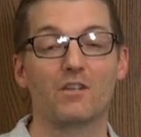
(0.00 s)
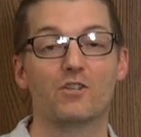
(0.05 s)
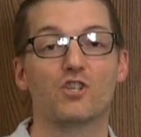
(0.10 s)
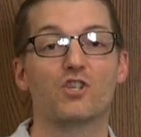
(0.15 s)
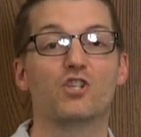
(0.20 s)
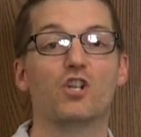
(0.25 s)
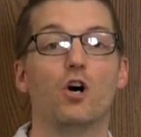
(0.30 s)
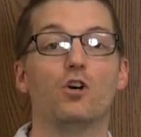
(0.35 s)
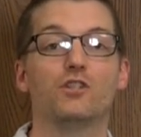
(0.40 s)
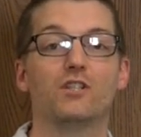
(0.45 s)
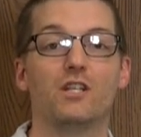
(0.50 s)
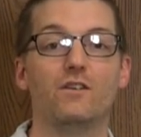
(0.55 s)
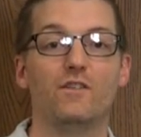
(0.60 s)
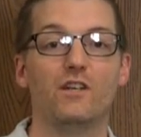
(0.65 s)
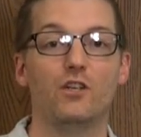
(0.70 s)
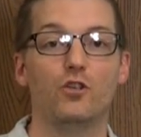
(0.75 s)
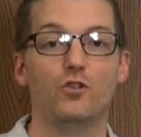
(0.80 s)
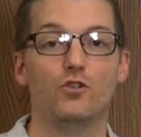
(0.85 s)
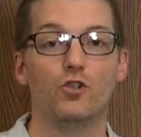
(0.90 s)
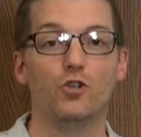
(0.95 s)
The Stahls' T
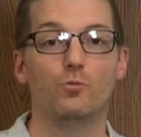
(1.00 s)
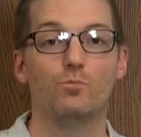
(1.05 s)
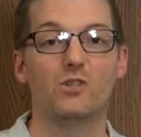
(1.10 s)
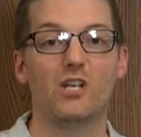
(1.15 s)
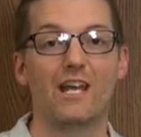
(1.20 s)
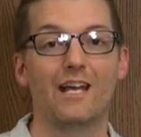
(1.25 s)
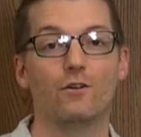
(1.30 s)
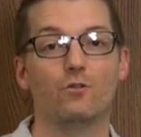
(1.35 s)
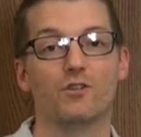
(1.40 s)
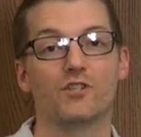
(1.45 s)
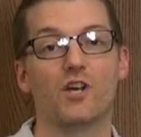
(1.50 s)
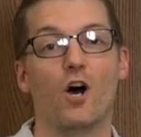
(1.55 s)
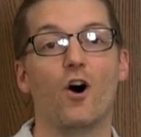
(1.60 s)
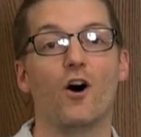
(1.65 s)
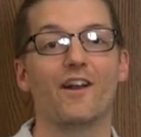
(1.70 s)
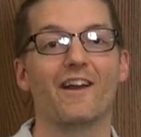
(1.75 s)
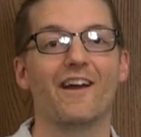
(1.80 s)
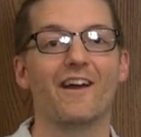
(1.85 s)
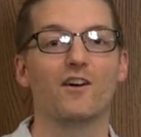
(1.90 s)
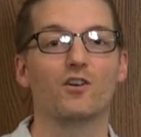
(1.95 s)
V YouTube channel is
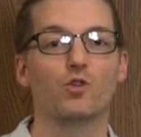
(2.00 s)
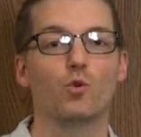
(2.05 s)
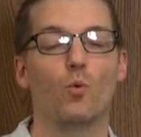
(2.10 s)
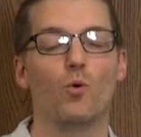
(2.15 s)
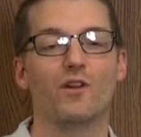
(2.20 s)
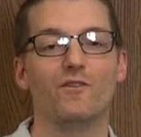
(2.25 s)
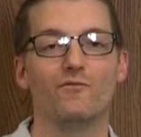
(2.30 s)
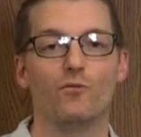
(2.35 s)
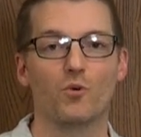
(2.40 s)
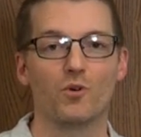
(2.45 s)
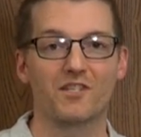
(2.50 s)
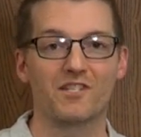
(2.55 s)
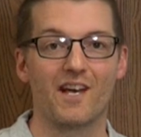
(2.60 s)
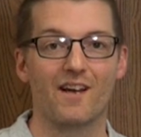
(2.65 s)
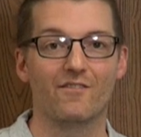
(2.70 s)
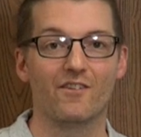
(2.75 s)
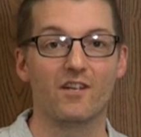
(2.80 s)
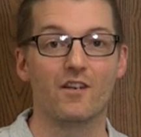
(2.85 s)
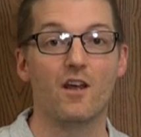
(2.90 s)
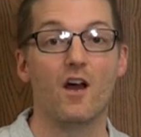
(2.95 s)
on air twenty-four
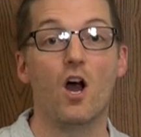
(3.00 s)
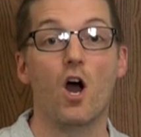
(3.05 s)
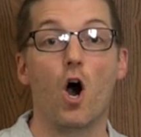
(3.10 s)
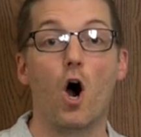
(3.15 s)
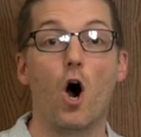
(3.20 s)
seven.